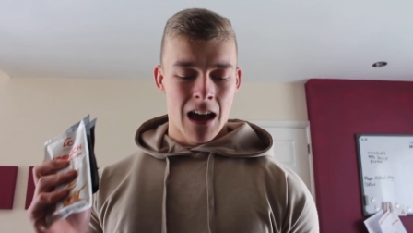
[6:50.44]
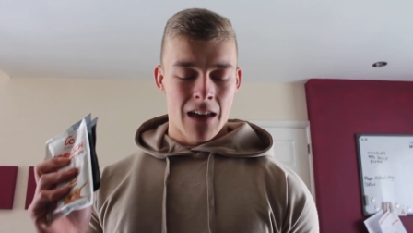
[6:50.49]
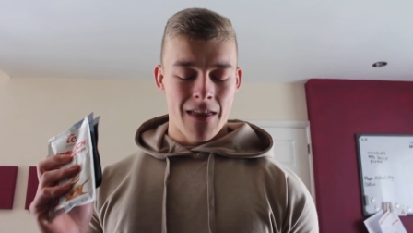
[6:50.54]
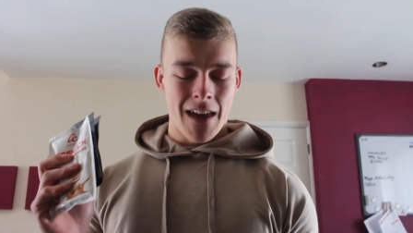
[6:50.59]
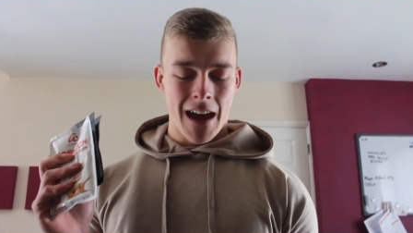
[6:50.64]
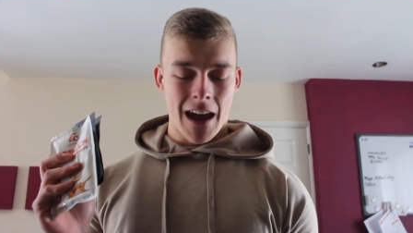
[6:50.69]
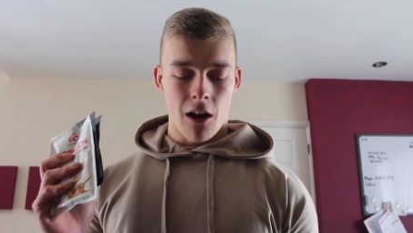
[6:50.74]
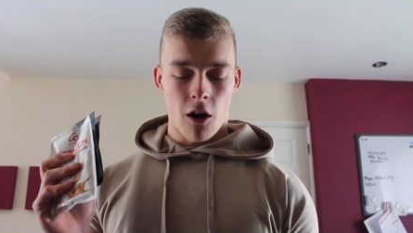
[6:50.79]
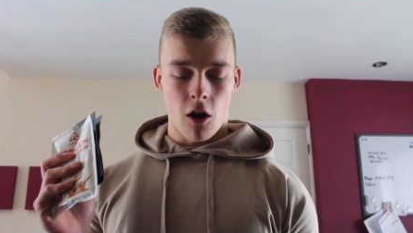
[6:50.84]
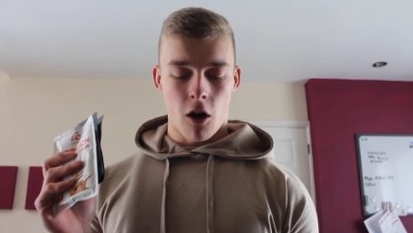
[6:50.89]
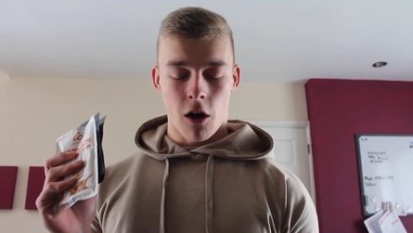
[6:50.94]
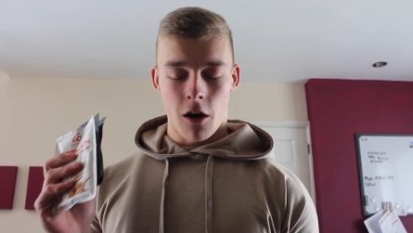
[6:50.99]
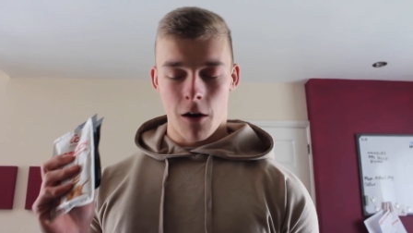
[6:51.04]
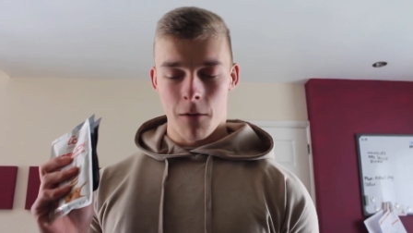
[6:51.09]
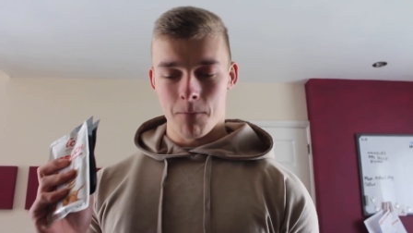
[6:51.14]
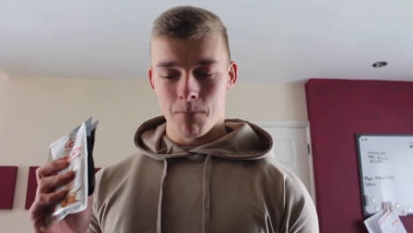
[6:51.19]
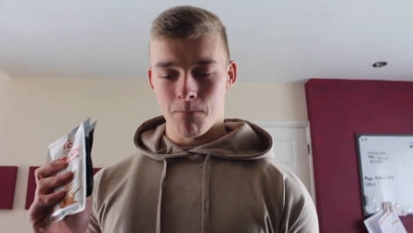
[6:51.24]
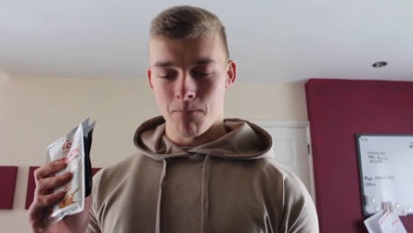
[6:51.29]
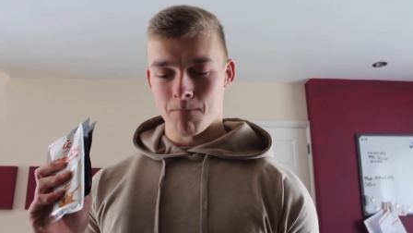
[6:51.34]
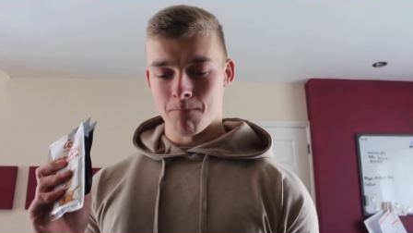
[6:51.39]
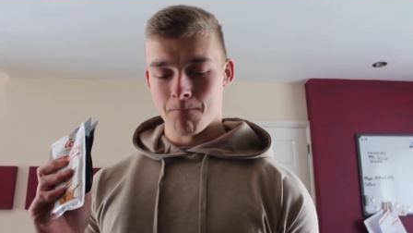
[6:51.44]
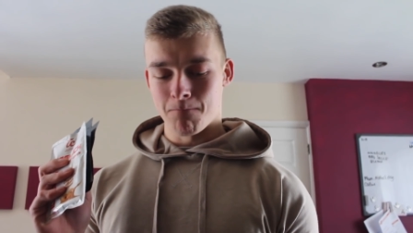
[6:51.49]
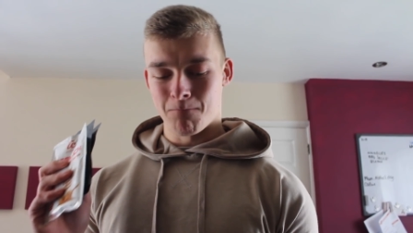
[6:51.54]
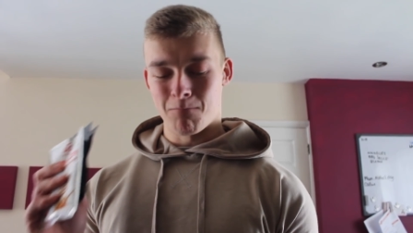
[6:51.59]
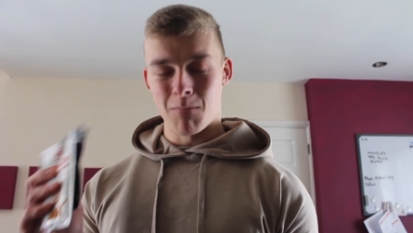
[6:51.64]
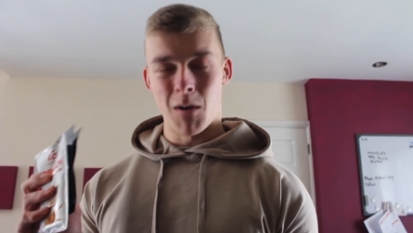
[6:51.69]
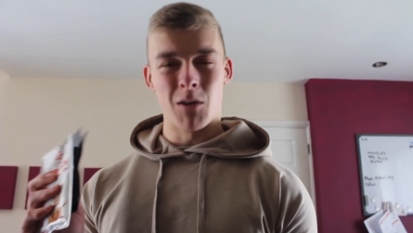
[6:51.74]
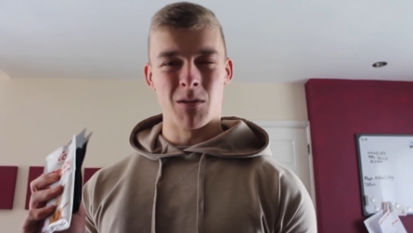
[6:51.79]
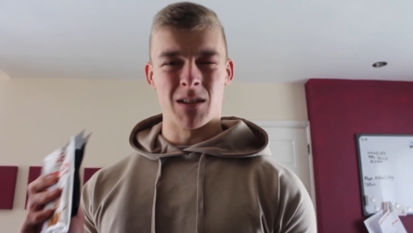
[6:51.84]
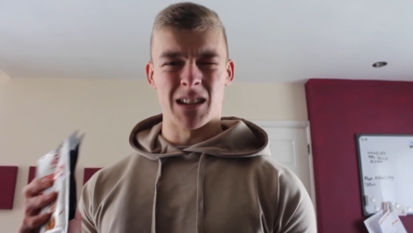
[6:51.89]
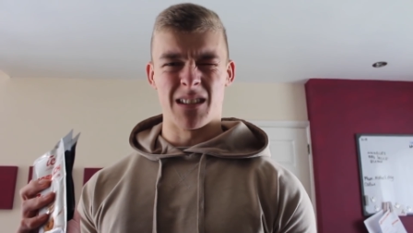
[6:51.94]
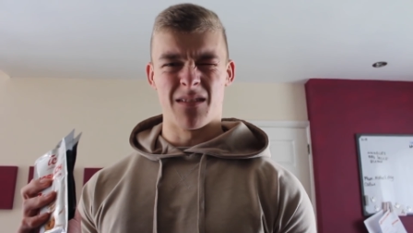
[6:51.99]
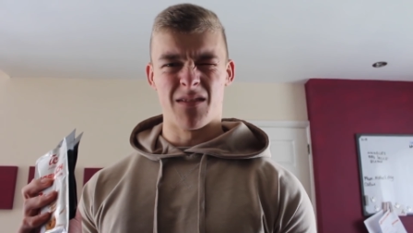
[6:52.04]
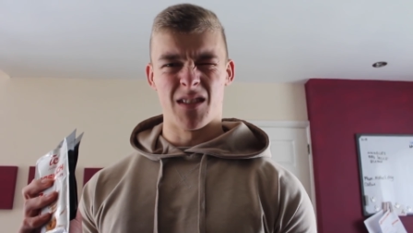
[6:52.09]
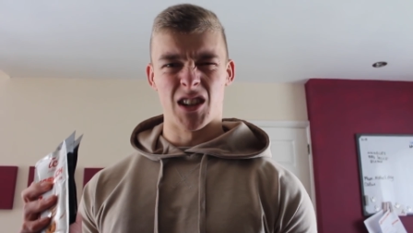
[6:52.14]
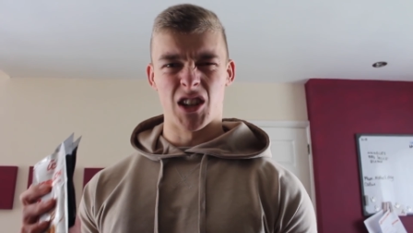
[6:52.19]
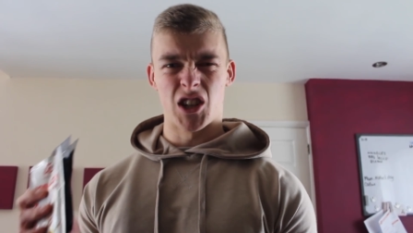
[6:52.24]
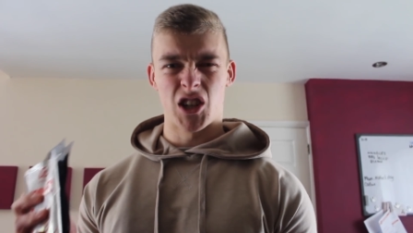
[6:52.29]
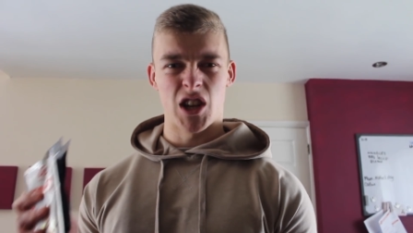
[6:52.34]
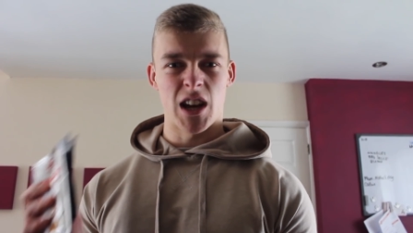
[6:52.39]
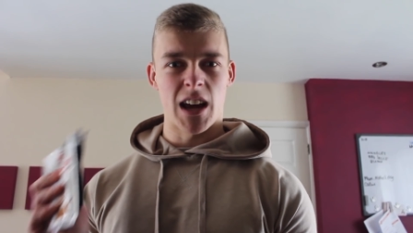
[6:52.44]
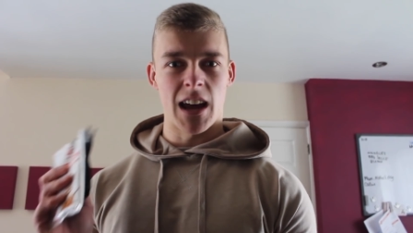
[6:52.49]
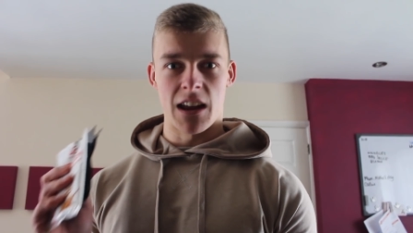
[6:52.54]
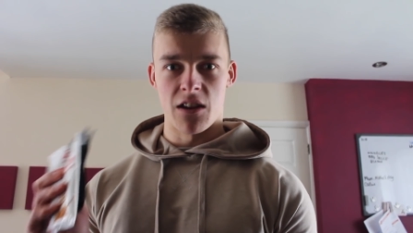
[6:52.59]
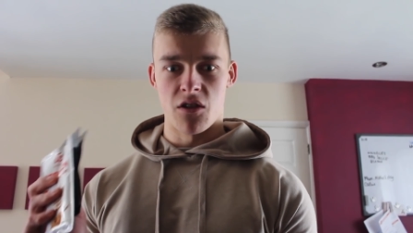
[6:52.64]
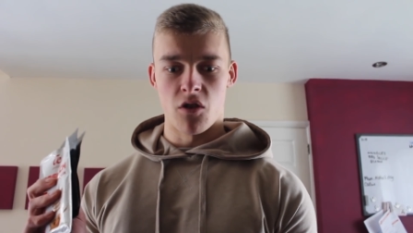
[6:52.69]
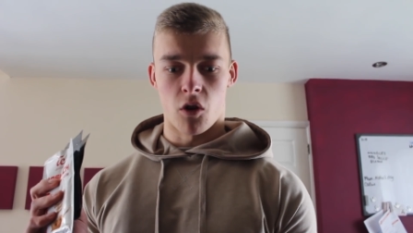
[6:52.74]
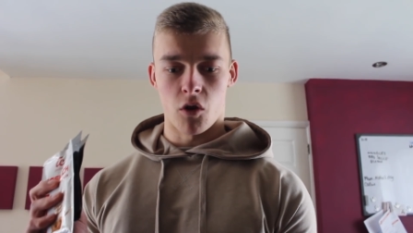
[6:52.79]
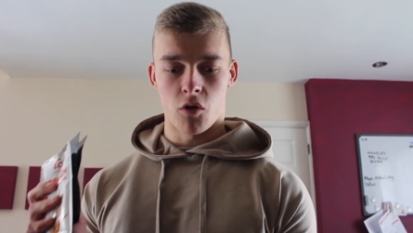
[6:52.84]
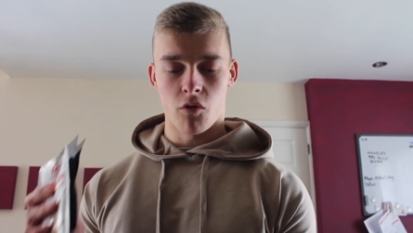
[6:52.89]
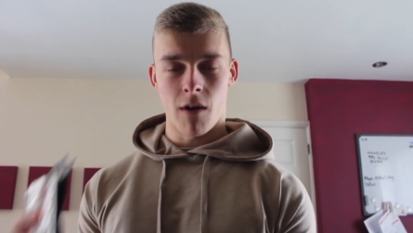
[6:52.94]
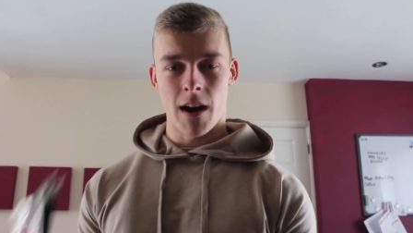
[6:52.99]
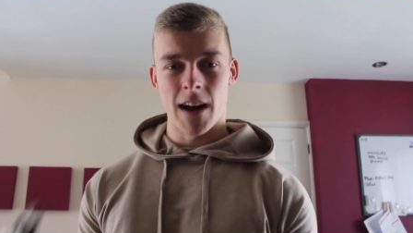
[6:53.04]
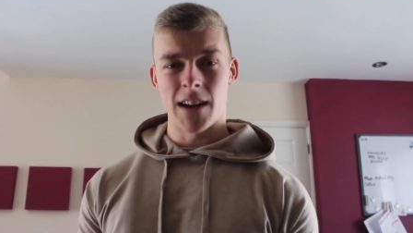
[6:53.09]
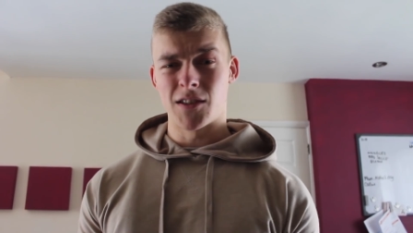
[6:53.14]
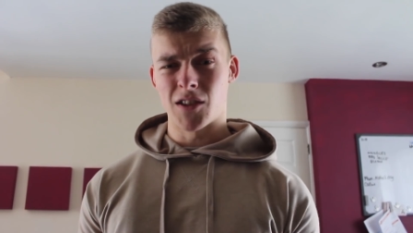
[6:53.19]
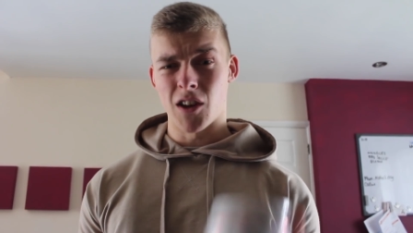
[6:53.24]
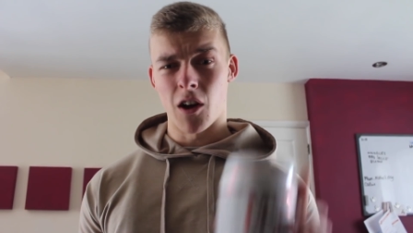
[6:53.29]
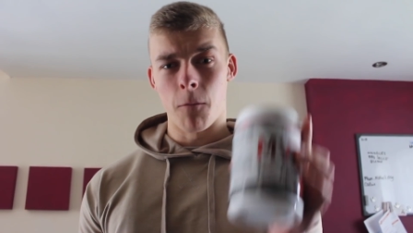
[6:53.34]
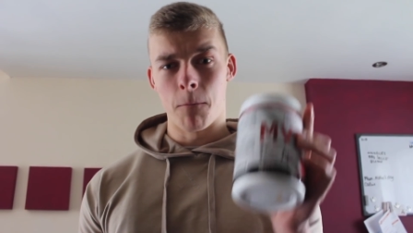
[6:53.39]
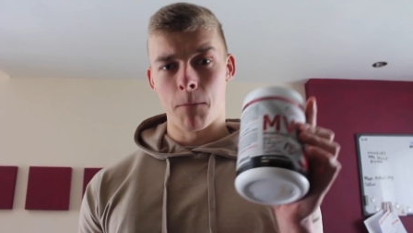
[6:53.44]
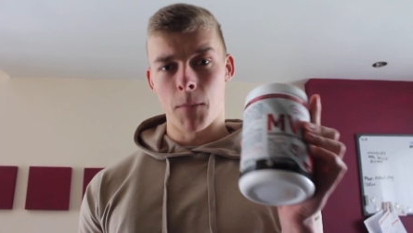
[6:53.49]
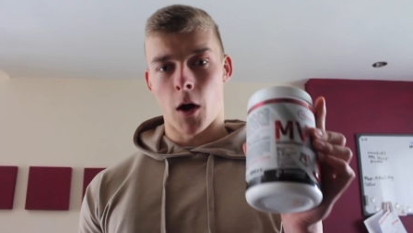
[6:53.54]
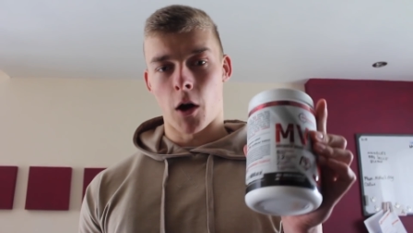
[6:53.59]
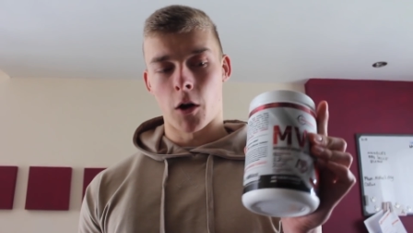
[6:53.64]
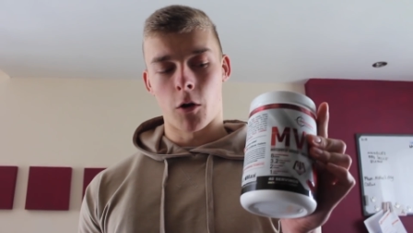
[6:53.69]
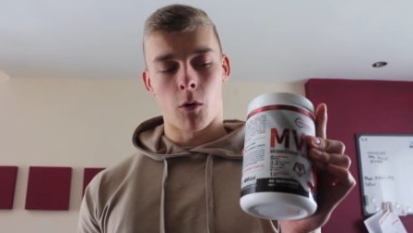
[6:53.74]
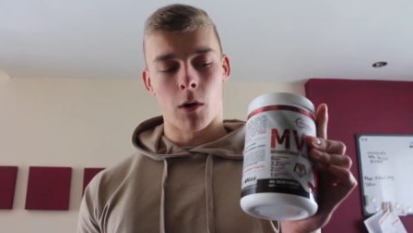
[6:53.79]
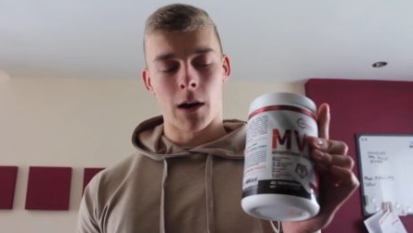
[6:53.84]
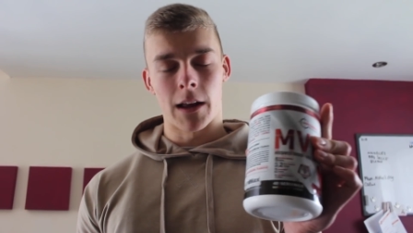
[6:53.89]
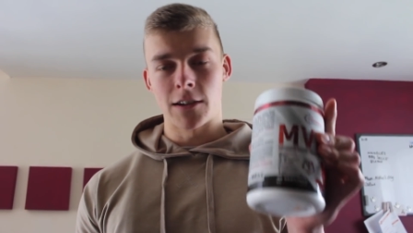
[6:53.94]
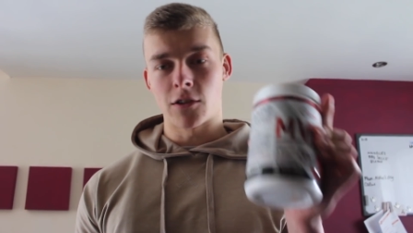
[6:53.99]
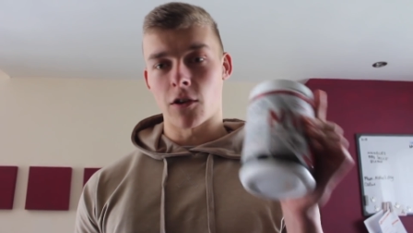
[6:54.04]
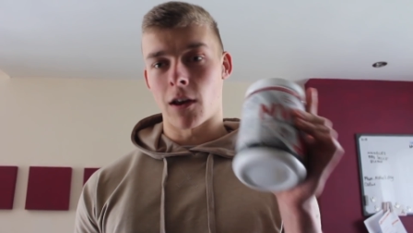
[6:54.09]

they are mostly full of shit and not great, so high quality.